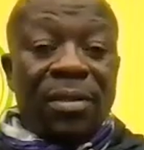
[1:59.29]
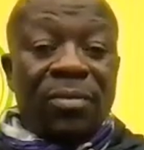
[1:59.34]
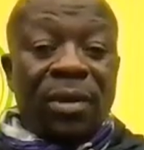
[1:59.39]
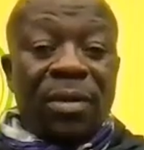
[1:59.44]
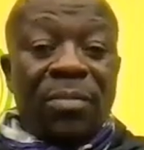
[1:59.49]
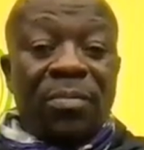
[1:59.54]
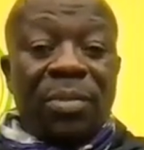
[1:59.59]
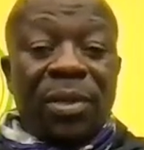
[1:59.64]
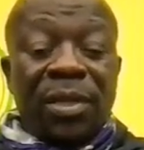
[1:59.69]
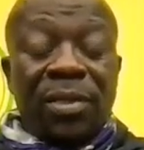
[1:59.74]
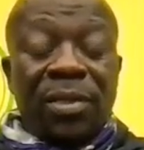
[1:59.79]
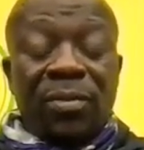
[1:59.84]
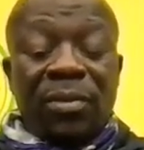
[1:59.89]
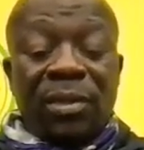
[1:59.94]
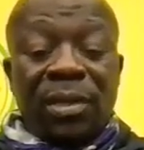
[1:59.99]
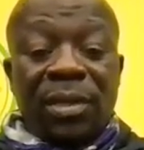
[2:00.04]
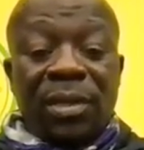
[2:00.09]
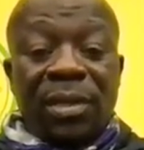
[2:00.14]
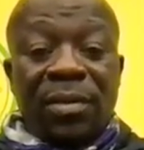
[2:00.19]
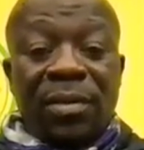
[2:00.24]
quite pleased
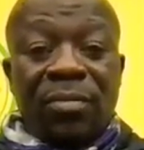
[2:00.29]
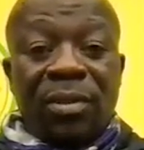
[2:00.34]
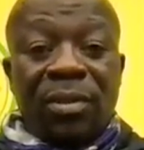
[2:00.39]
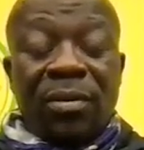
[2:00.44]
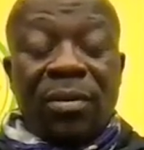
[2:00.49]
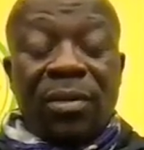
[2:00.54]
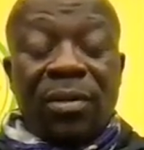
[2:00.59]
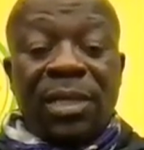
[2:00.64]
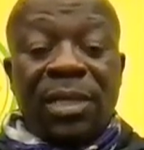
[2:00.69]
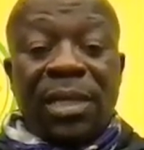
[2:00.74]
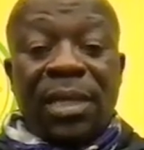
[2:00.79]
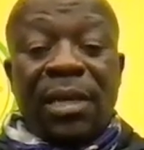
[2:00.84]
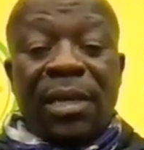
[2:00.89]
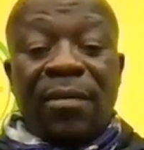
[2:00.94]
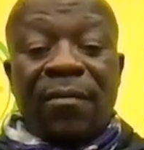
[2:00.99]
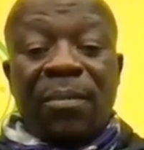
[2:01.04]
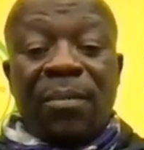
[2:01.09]
with our second half